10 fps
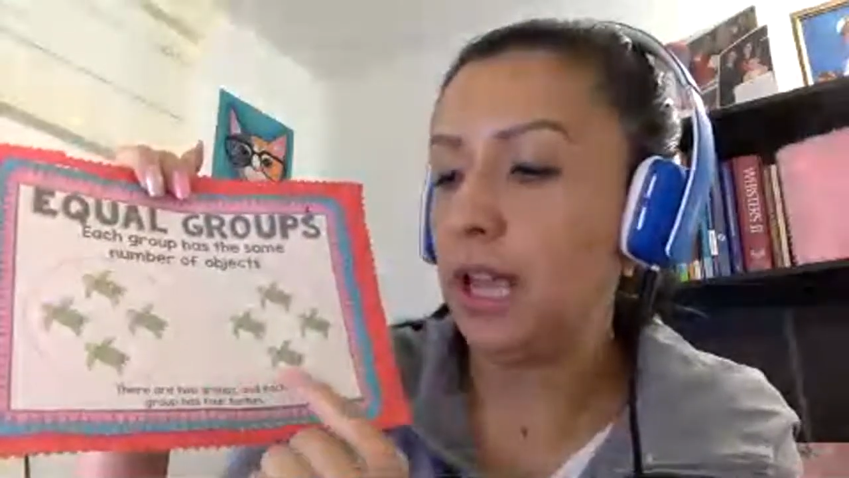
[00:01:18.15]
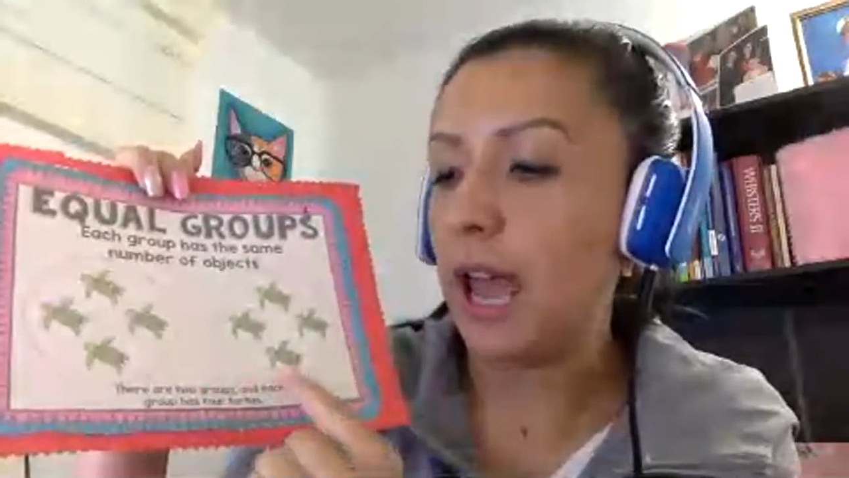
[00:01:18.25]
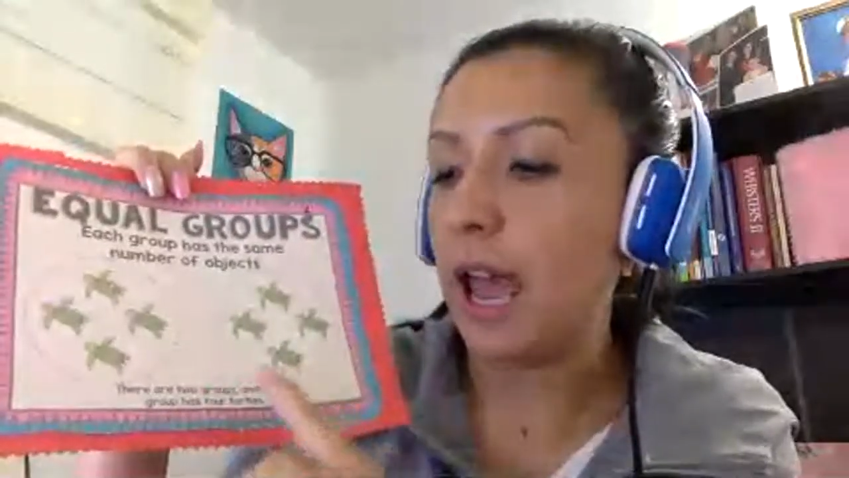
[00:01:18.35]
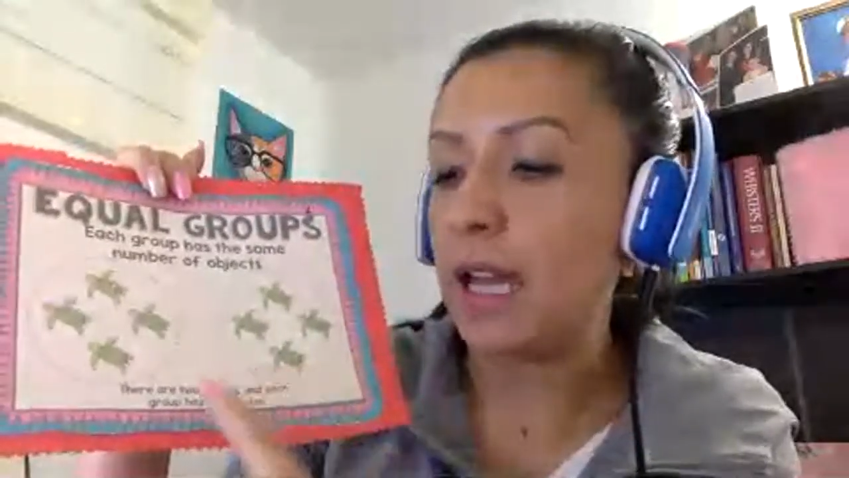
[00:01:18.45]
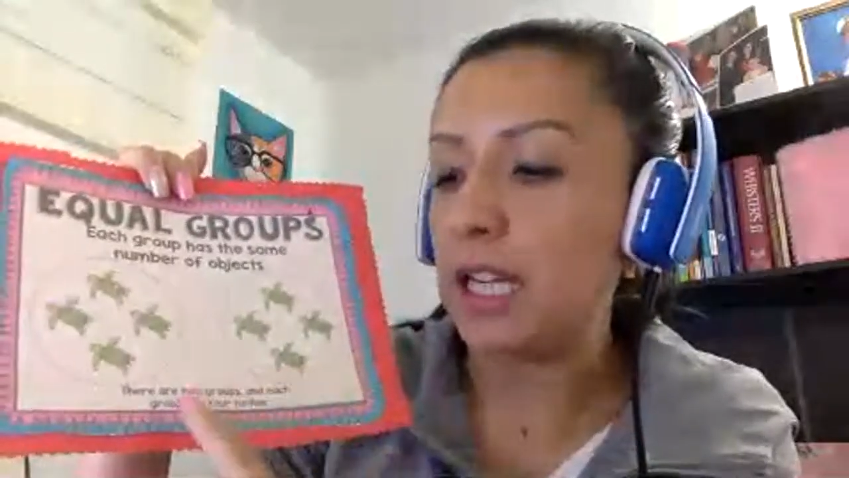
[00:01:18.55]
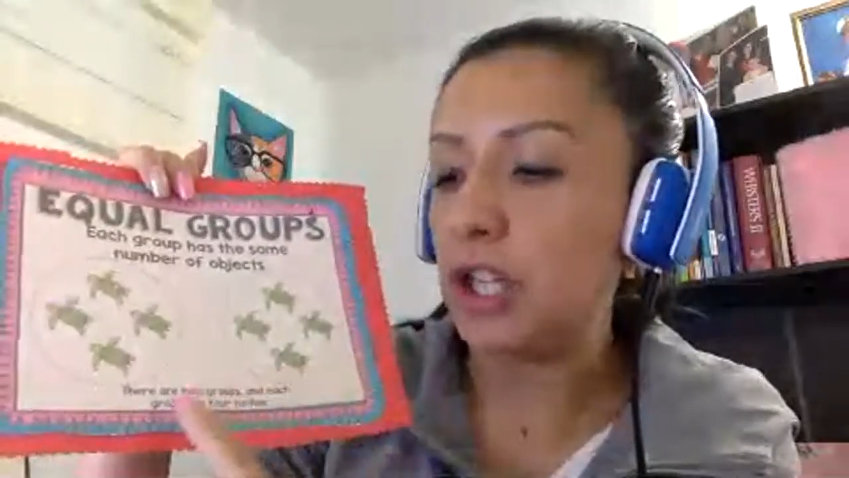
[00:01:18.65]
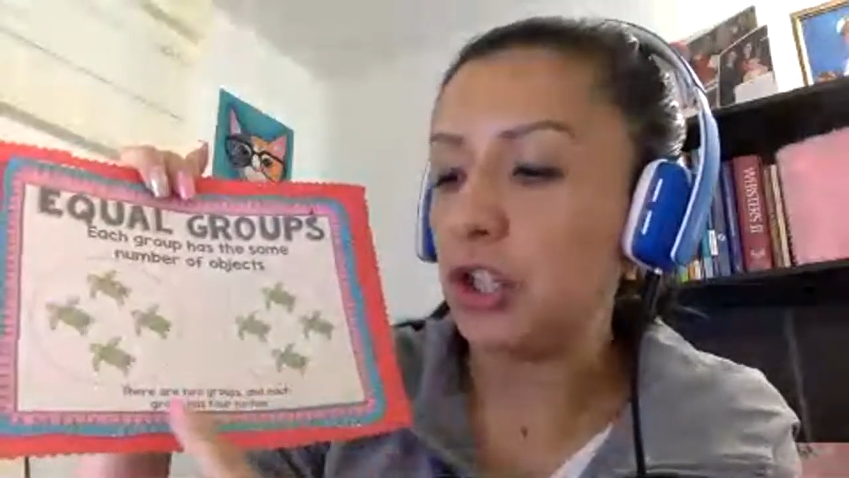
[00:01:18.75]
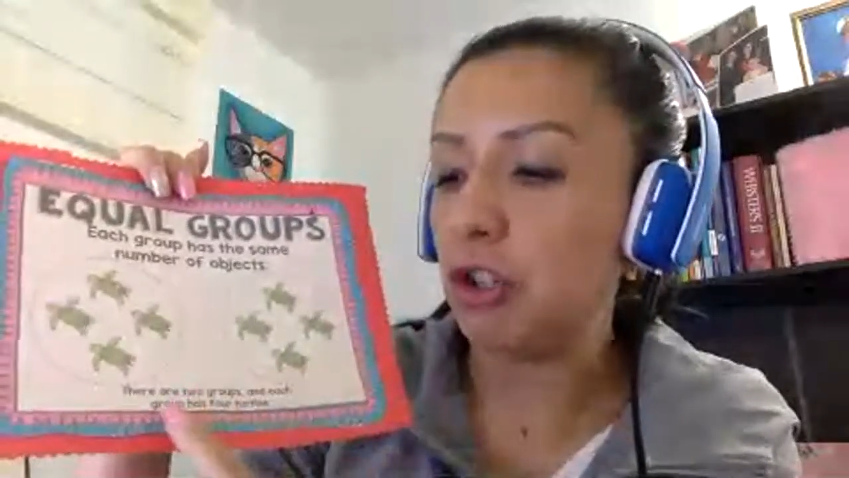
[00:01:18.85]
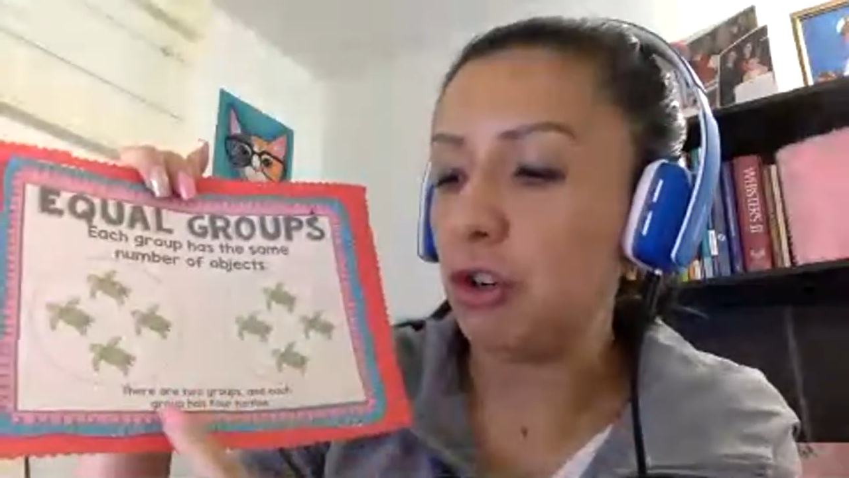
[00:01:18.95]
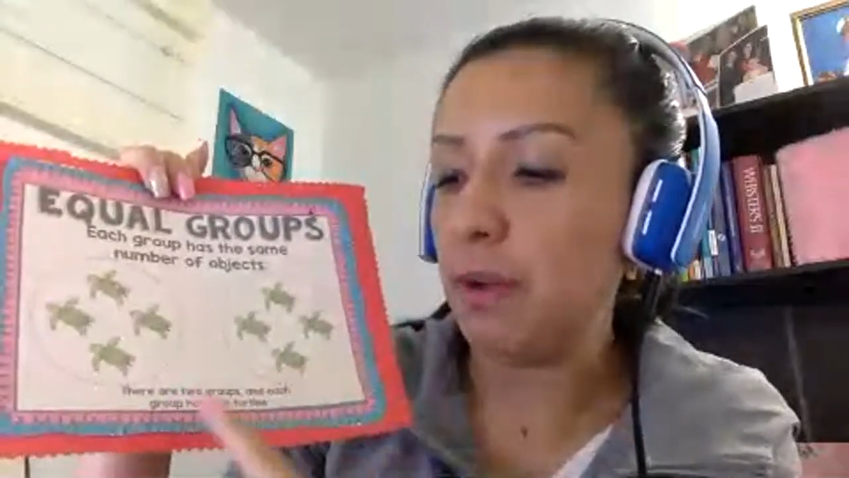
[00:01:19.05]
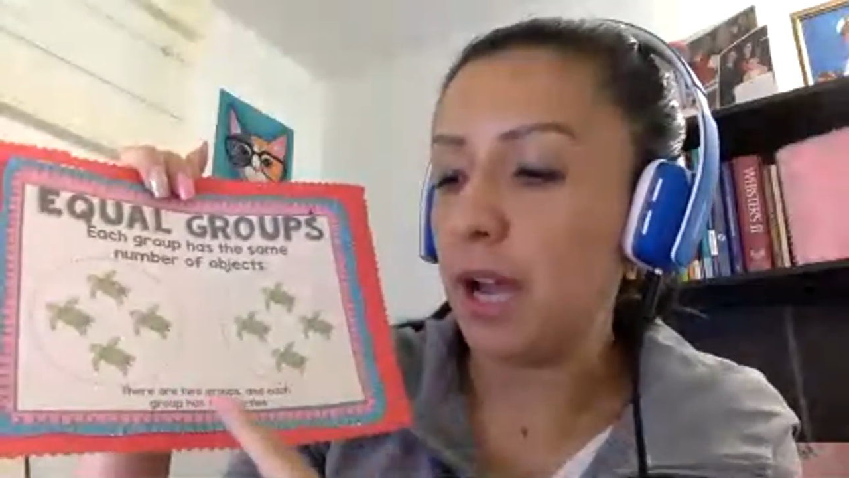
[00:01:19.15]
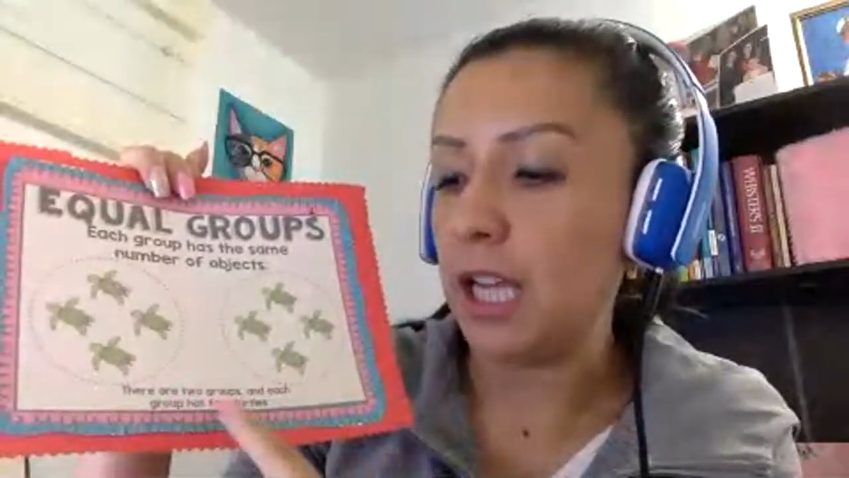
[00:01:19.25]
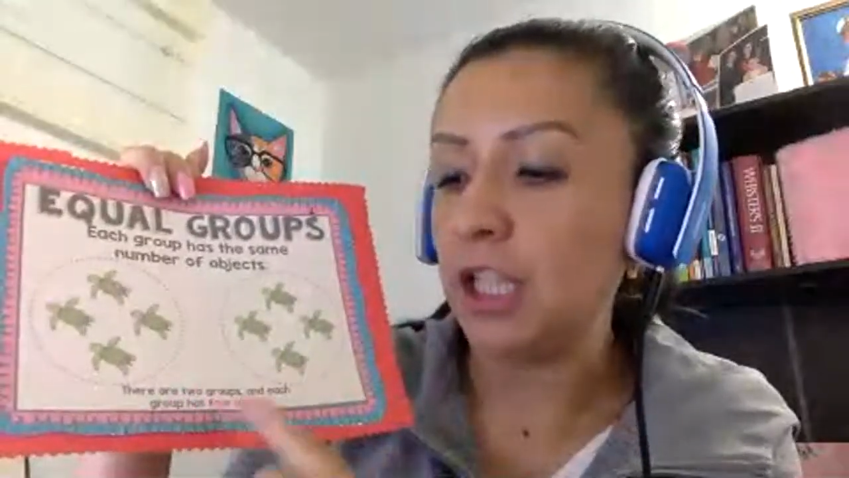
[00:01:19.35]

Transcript: and each group has